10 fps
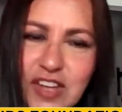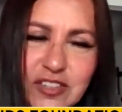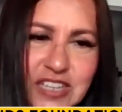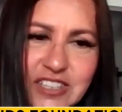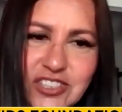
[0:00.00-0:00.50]

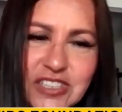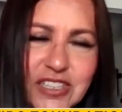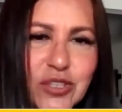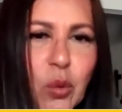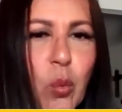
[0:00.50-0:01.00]
Foundation
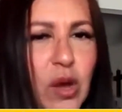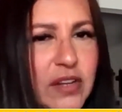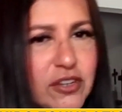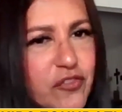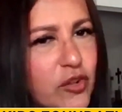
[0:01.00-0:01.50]
is a
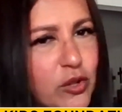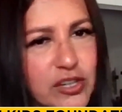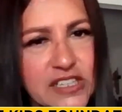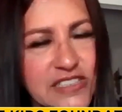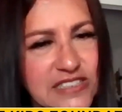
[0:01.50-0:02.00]
wonderful
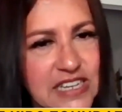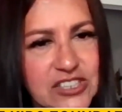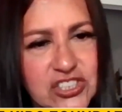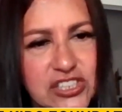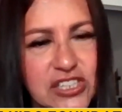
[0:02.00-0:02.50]

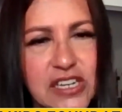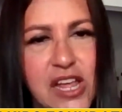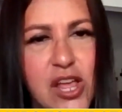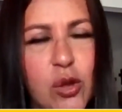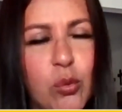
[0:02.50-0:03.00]

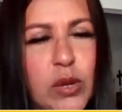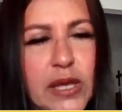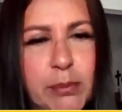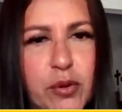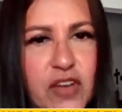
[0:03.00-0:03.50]
organization.
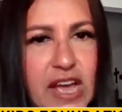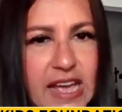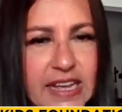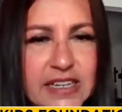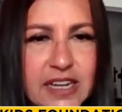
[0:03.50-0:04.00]
We
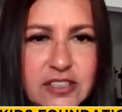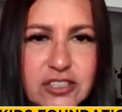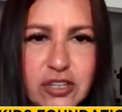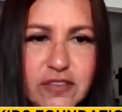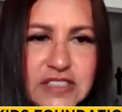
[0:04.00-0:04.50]
provide
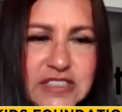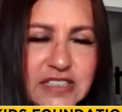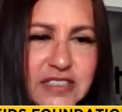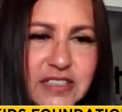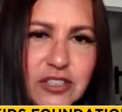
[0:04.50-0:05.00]

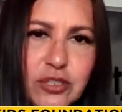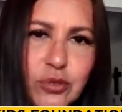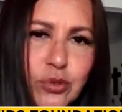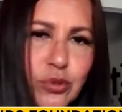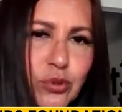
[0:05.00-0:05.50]
services
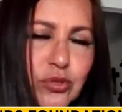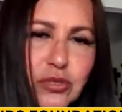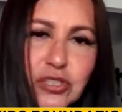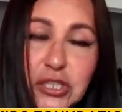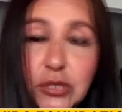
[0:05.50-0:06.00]
to
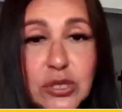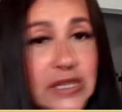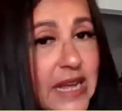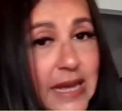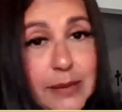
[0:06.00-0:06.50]

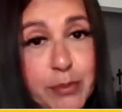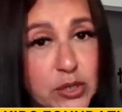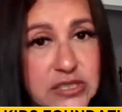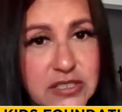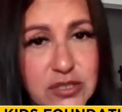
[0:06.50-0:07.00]
children and
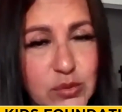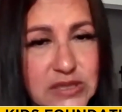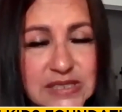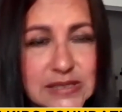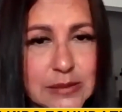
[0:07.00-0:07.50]
persons
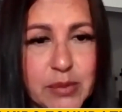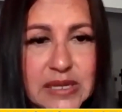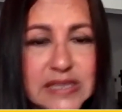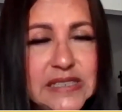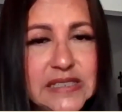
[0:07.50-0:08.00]
with
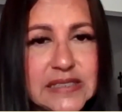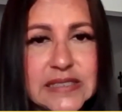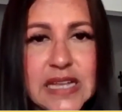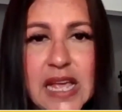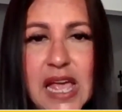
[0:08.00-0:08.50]

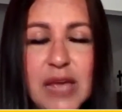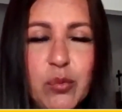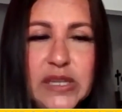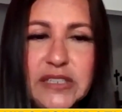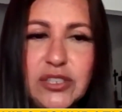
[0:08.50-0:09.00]
disabilities.
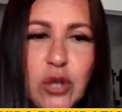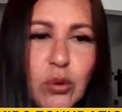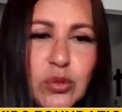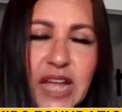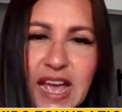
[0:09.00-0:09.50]
We
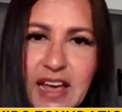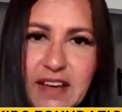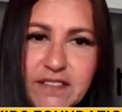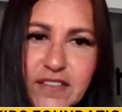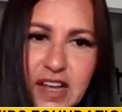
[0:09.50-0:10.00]
don't
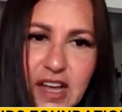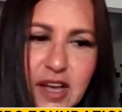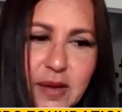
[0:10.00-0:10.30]
have